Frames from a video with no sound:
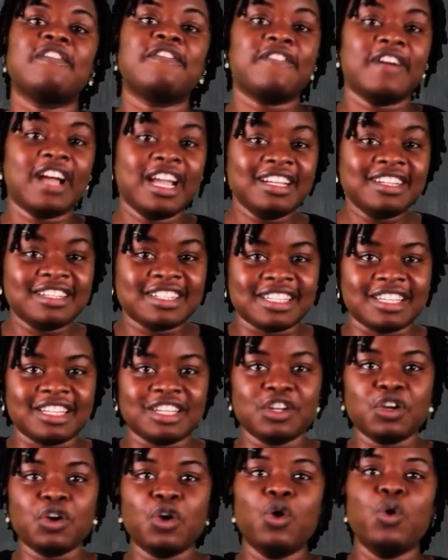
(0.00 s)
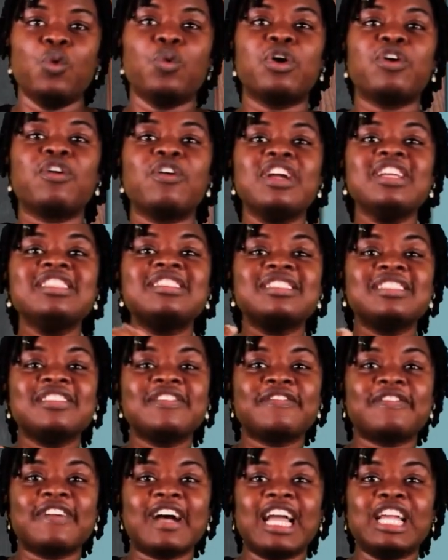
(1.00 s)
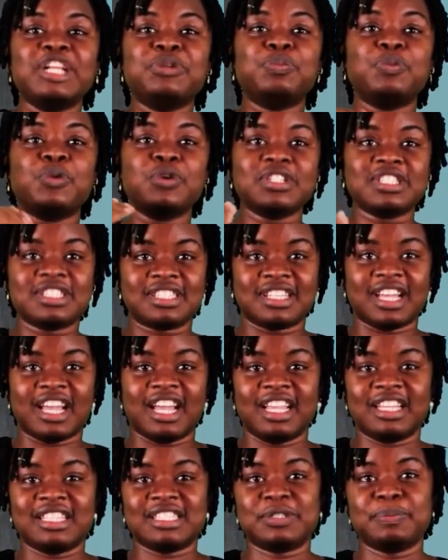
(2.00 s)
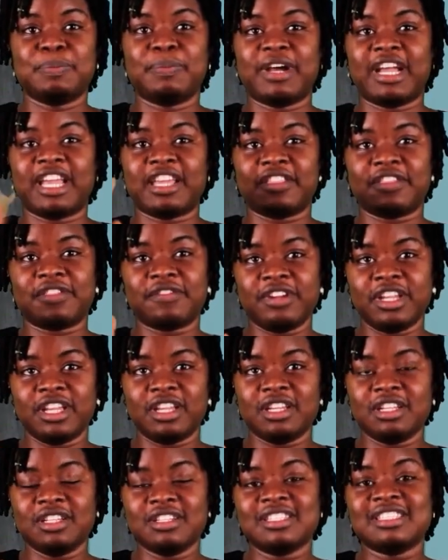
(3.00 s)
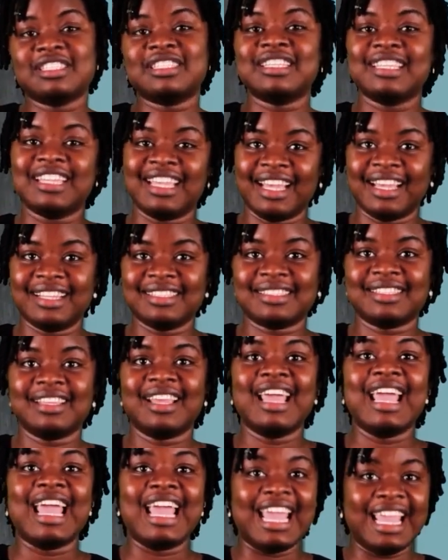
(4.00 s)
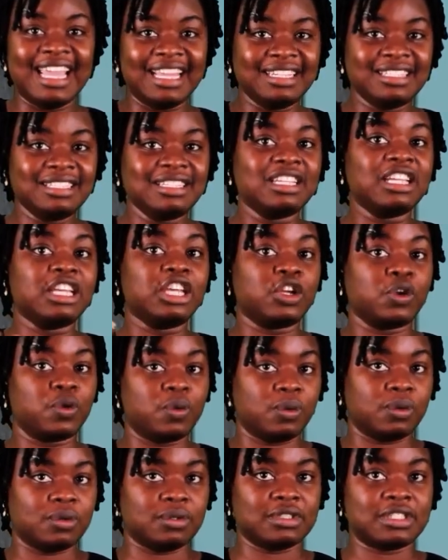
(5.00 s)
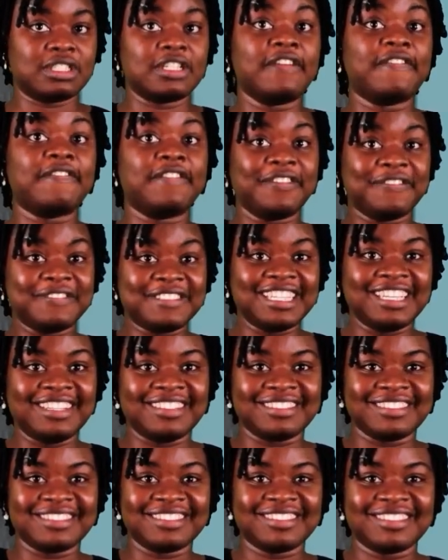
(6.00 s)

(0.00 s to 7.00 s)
Finally, we're going to divide both sides by 3 to get n equals 15.